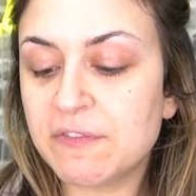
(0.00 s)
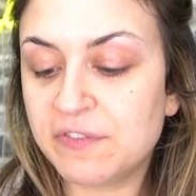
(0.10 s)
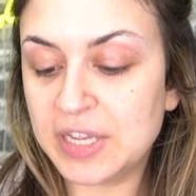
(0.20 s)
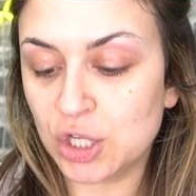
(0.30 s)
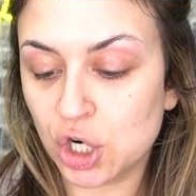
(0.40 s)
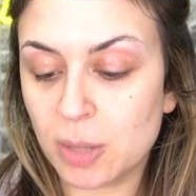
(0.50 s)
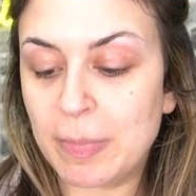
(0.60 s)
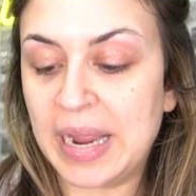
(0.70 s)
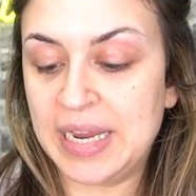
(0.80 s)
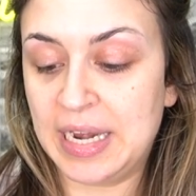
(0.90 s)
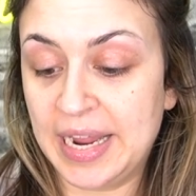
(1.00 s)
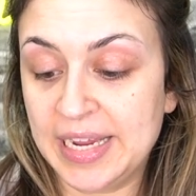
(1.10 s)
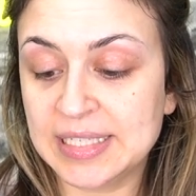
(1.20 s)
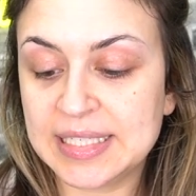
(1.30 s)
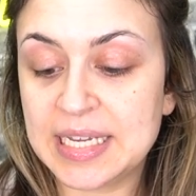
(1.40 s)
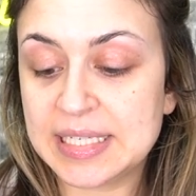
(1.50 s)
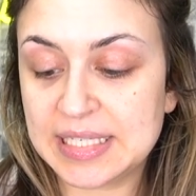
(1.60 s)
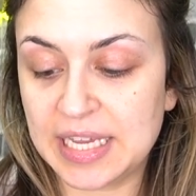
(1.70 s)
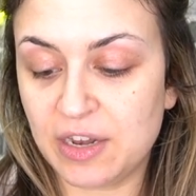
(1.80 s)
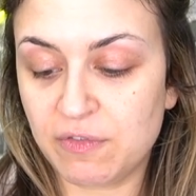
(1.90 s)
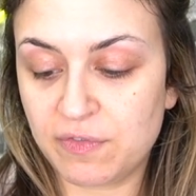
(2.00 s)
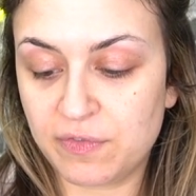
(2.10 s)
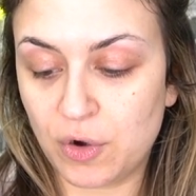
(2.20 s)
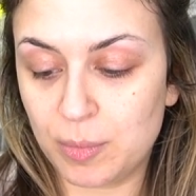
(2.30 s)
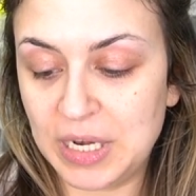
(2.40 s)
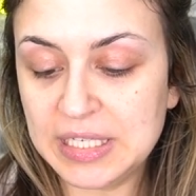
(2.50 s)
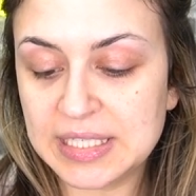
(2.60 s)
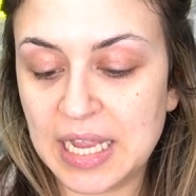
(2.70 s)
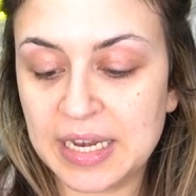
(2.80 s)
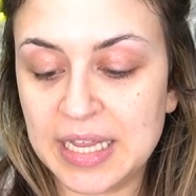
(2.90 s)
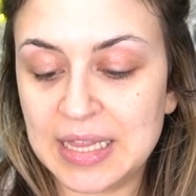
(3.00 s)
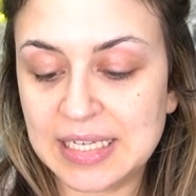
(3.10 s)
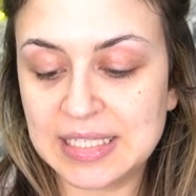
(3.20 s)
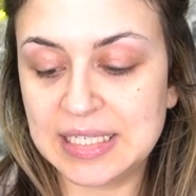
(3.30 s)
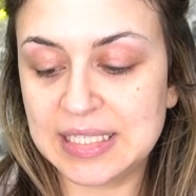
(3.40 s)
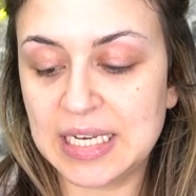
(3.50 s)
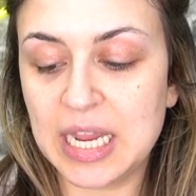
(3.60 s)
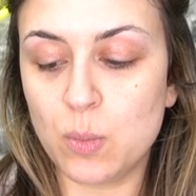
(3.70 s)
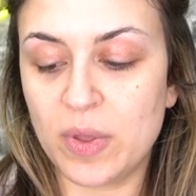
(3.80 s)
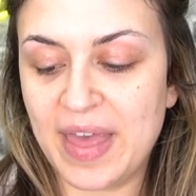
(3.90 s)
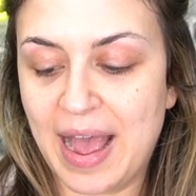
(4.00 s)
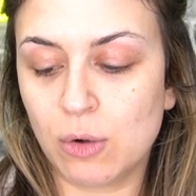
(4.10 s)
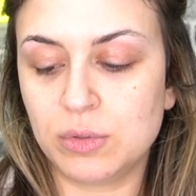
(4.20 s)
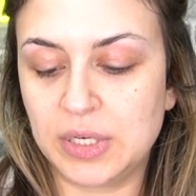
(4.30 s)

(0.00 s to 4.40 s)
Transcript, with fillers: filler by enhancing skin firmness and elasticity without